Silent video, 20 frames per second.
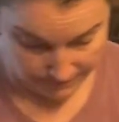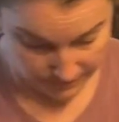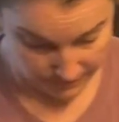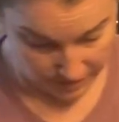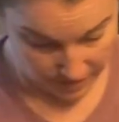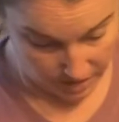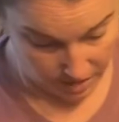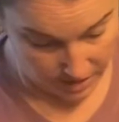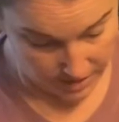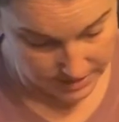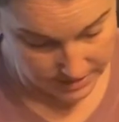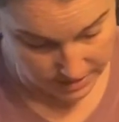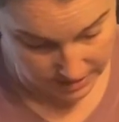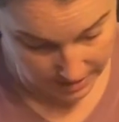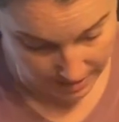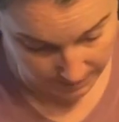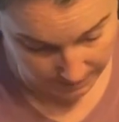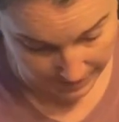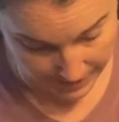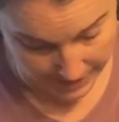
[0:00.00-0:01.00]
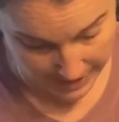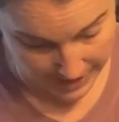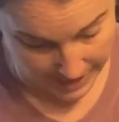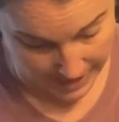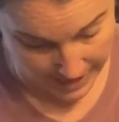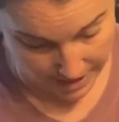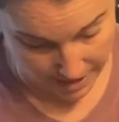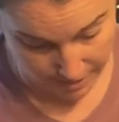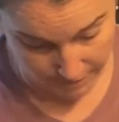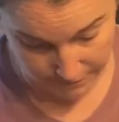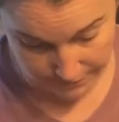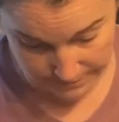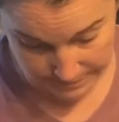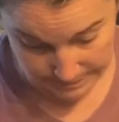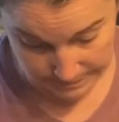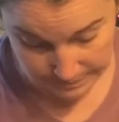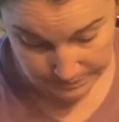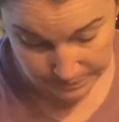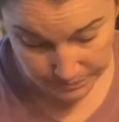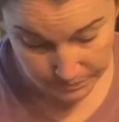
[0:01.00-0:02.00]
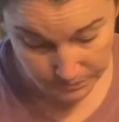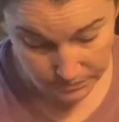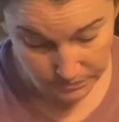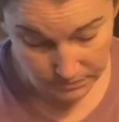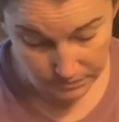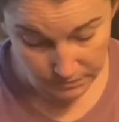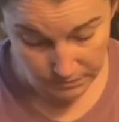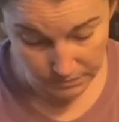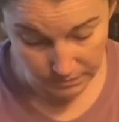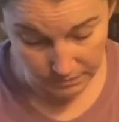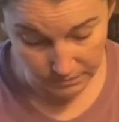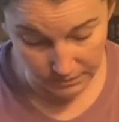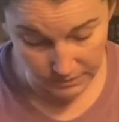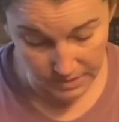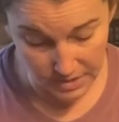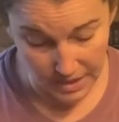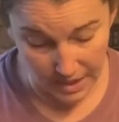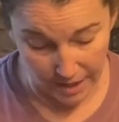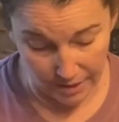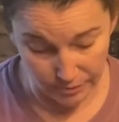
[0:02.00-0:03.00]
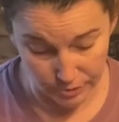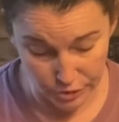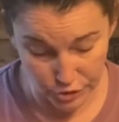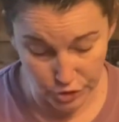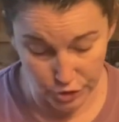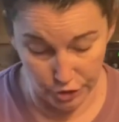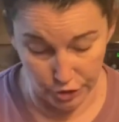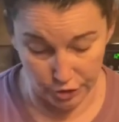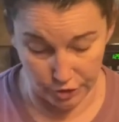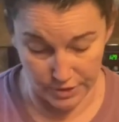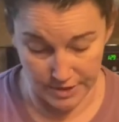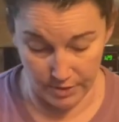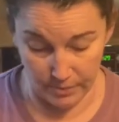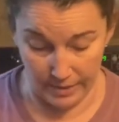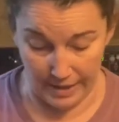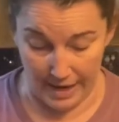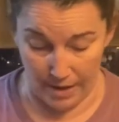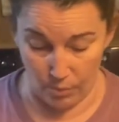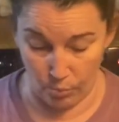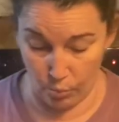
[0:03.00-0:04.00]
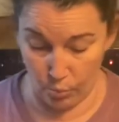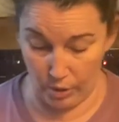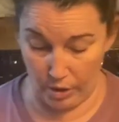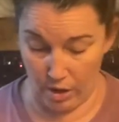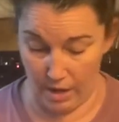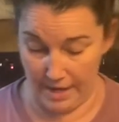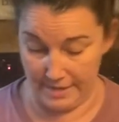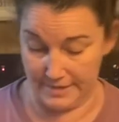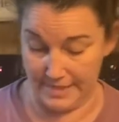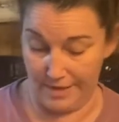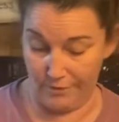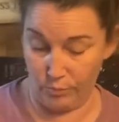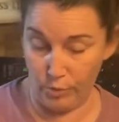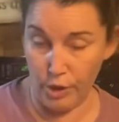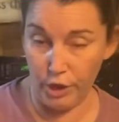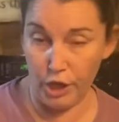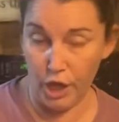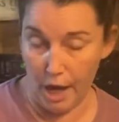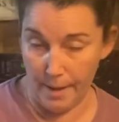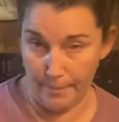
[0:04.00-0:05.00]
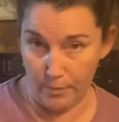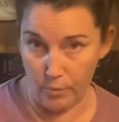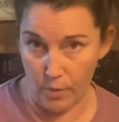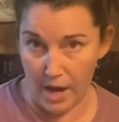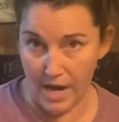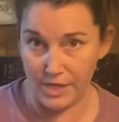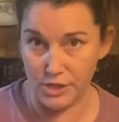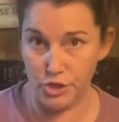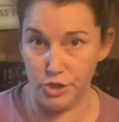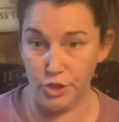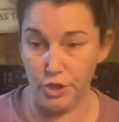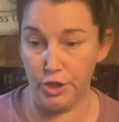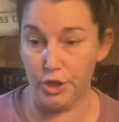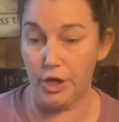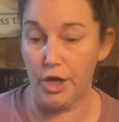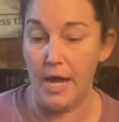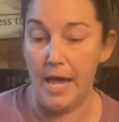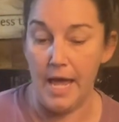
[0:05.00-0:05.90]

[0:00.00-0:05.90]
All right, so now we got to have our sugar. So we're going to have 1 cup of white sugar